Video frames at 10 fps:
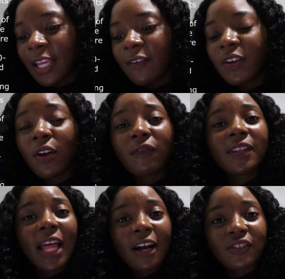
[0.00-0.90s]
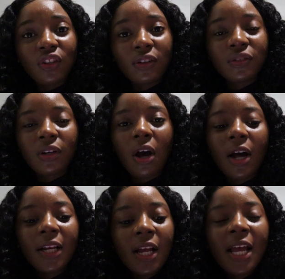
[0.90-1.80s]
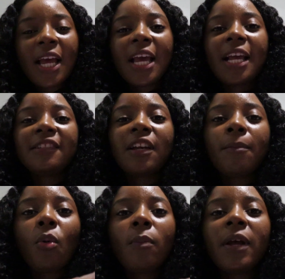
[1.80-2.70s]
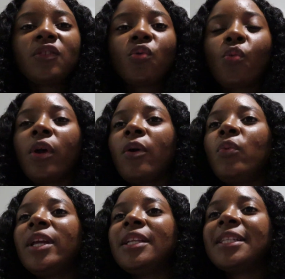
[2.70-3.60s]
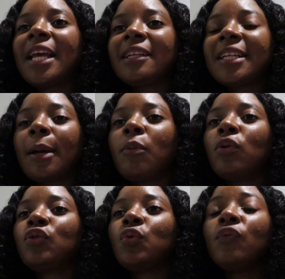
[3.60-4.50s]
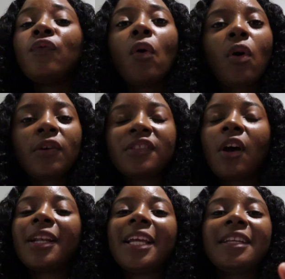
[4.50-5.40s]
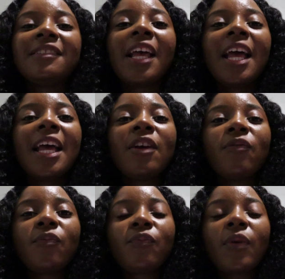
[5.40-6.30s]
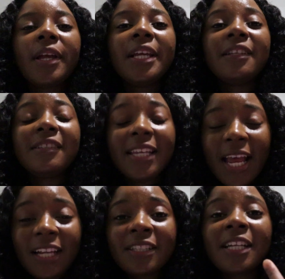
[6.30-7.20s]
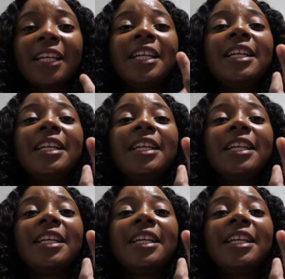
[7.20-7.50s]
giving of thanks unto God. It's a moment where we take time out to focus on his crucifixion,